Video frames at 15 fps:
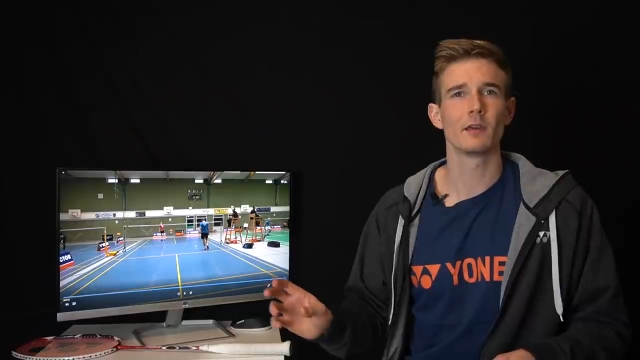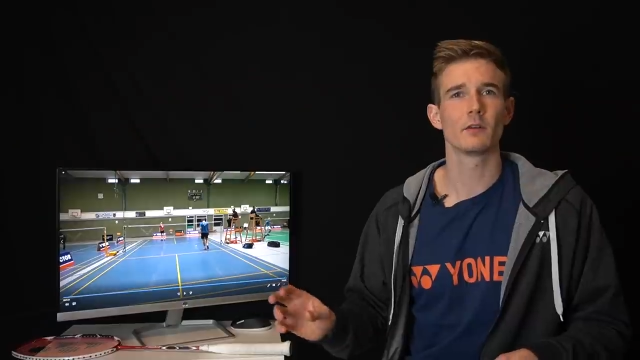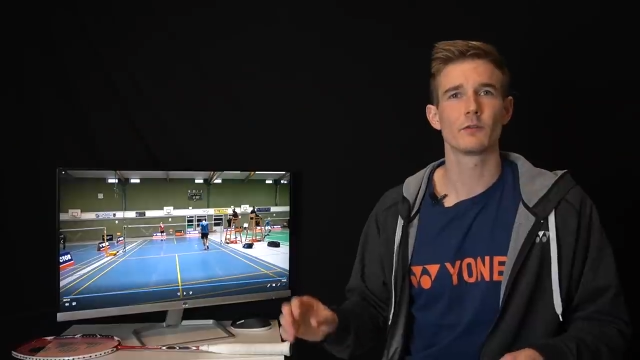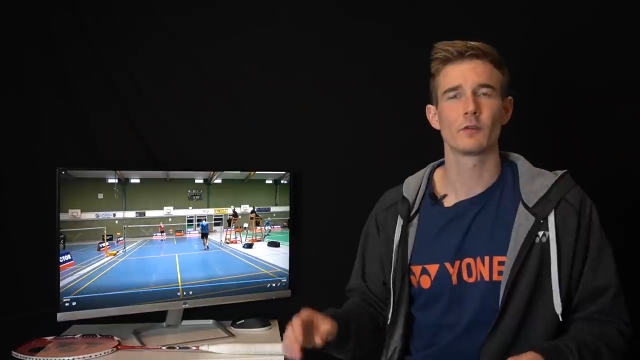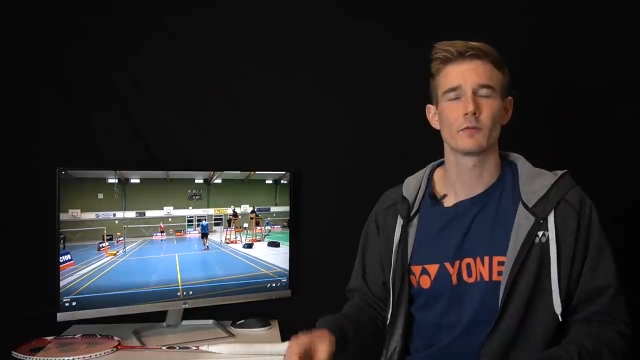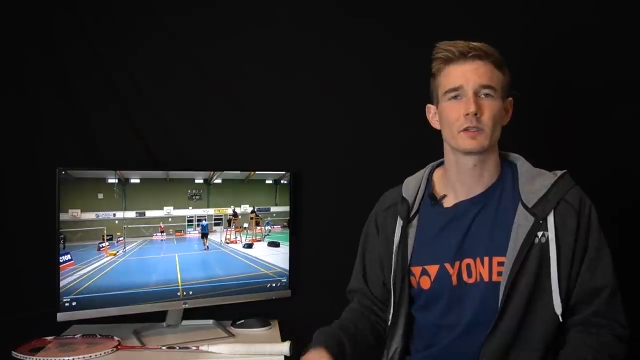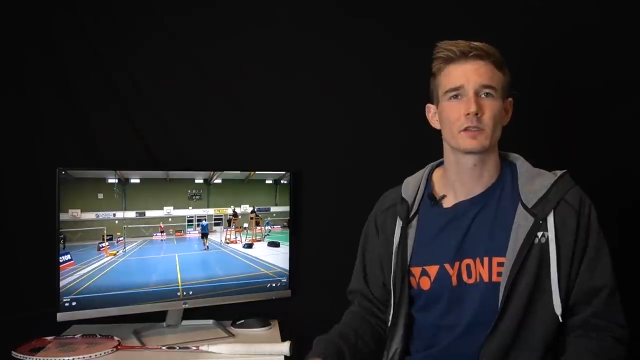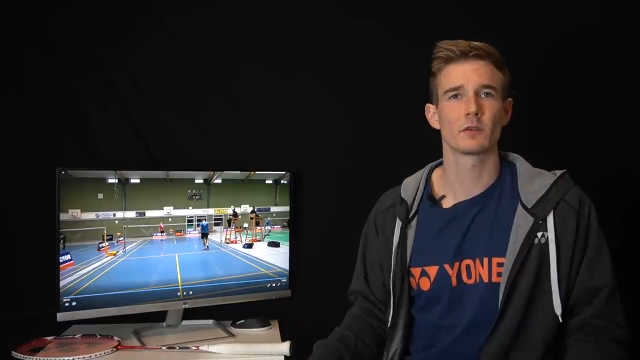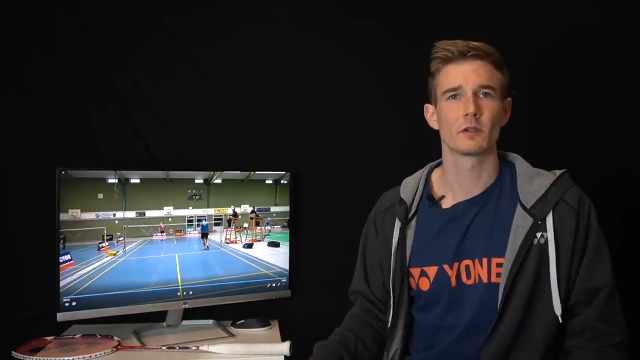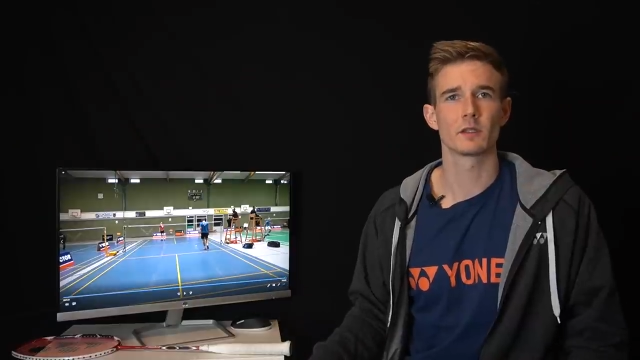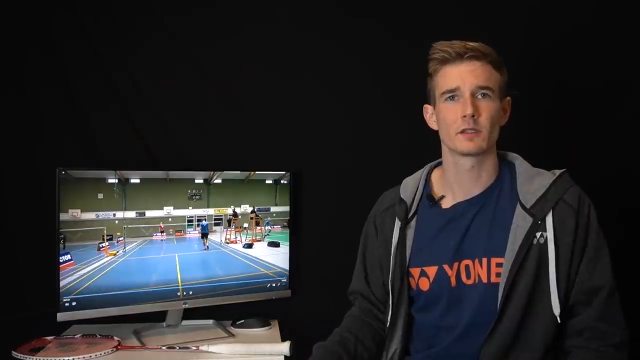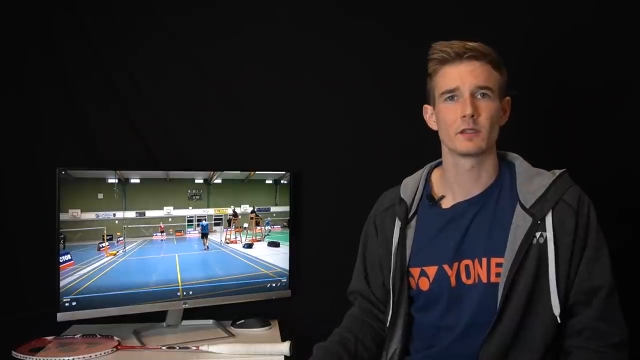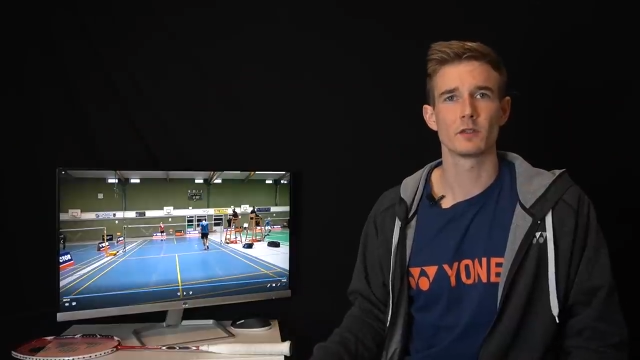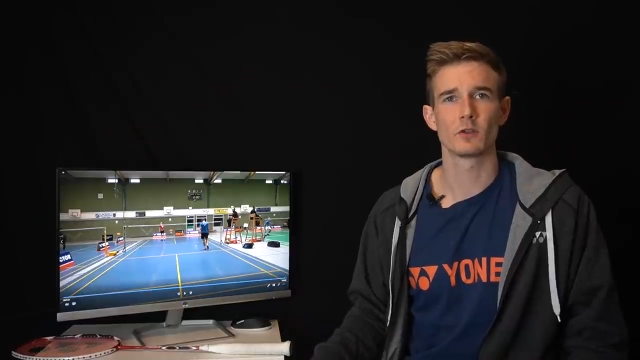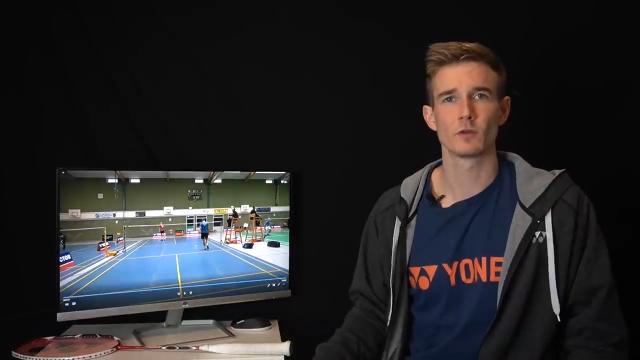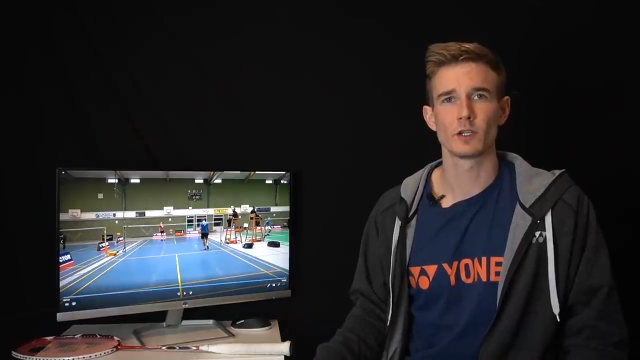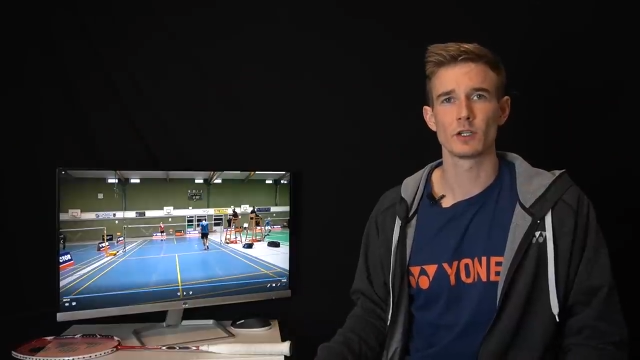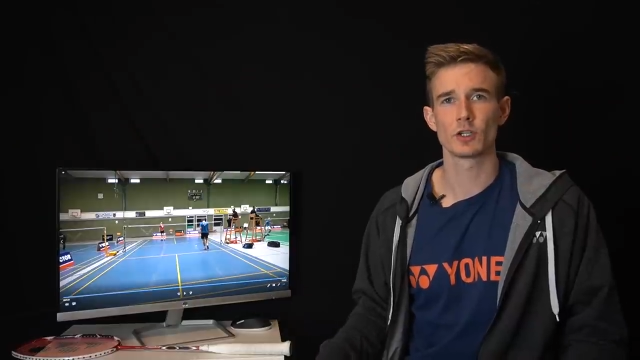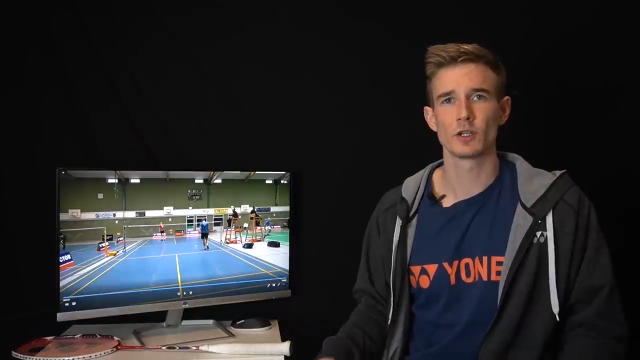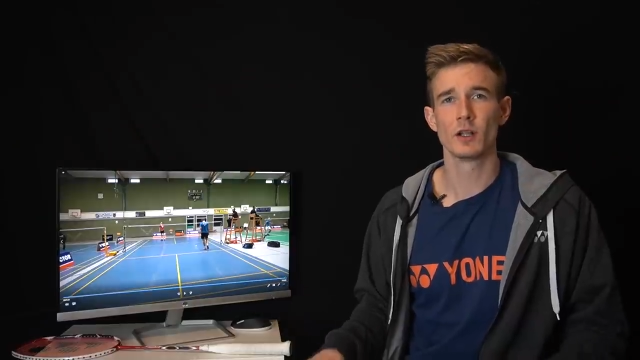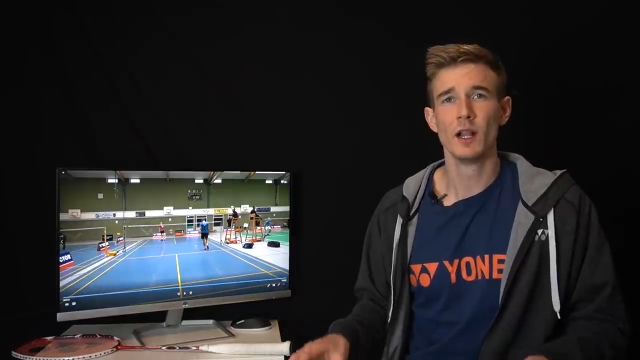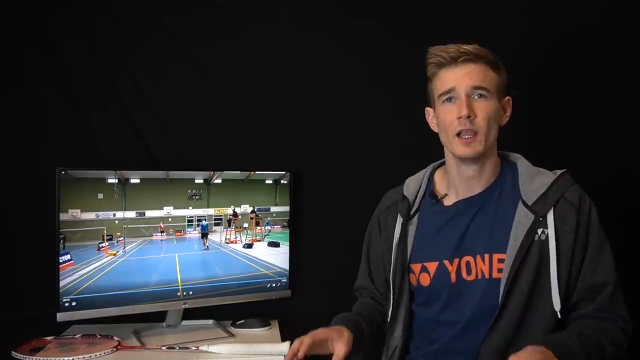clear from a certain
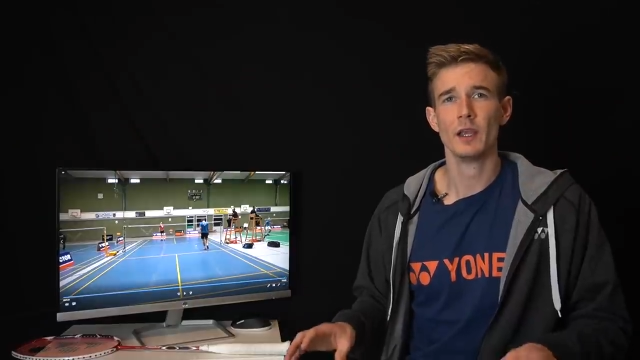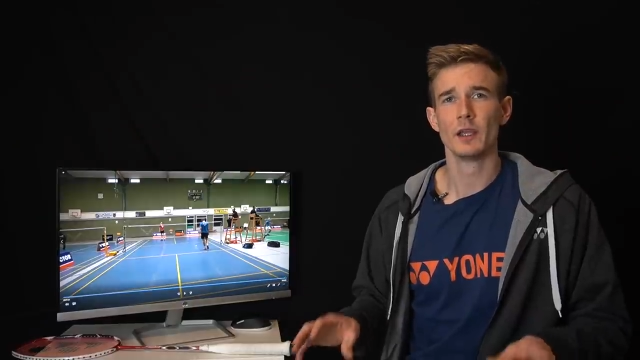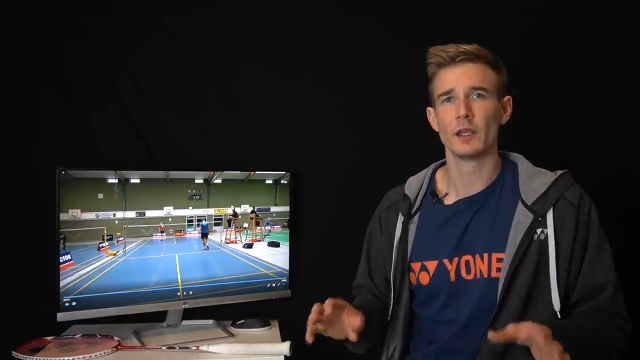situation,